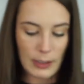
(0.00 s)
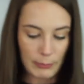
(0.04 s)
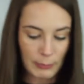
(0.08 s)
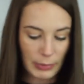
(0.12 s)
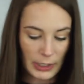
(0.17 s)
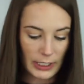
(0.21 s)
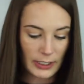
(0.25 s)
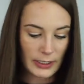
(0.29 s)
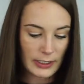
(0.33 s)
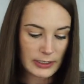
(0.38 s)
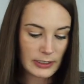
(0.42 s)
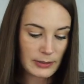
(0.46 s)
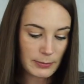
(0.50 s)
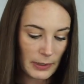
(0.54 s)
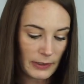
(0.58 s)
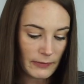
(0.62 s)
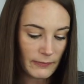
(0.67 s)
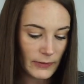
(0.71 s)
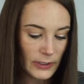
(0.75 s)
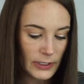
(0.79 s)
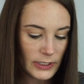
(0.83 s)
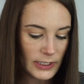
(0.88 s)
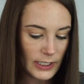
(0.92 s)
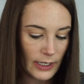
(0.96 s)
But it's my
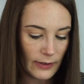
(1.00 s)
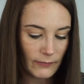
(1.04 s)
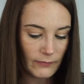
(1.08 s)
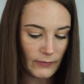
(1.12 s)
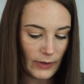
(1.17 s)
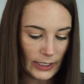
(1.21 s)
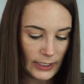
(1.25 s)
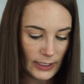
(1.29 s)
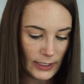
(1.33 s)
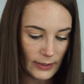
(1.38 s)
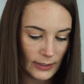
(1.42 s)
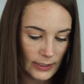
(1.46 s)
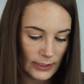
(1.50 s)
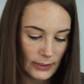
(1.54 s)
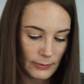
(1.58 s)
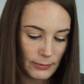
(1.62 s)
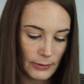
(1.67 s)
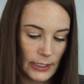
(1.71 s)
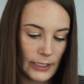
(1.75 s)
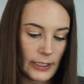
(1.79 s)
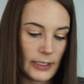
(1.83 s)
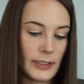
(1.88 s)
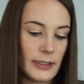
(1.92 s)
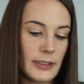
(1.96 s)
first time finding this
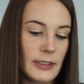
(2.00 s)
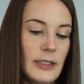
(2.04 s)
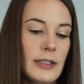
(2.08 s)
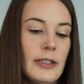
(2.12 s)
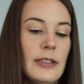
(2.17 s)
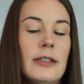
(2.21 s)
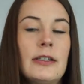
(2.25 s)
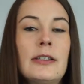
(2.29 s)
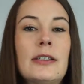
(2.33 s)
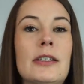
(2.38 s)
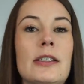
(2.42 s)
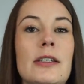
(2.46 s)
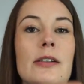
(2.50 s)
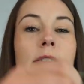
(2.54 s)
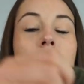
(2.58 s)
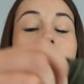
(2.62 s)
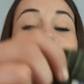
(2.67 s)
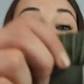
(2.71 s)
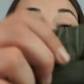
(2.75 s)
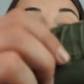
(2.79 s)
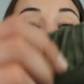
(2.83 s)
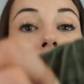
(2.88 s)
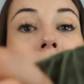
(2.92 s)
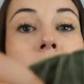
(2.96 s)
brand,
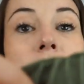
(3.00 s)
so I